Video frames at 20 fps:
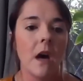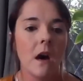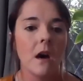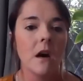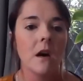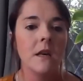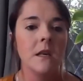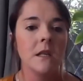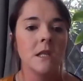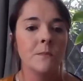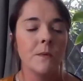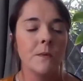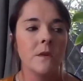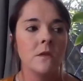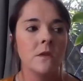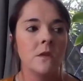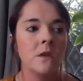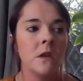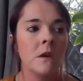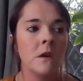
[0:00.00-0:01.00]
I
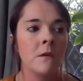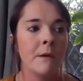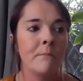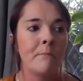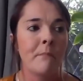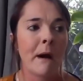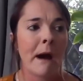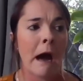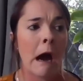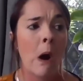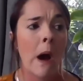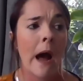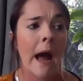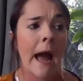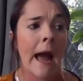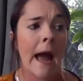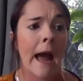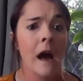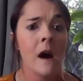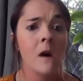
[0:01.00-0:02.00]
spoke to you about
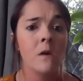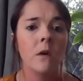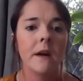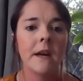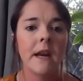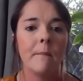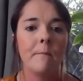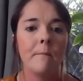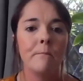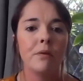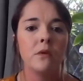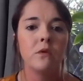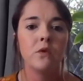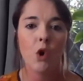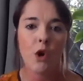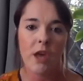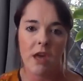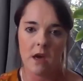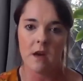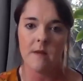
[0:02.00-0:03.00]
how an
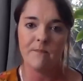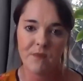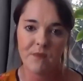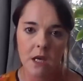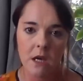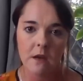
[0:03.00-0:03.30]
employer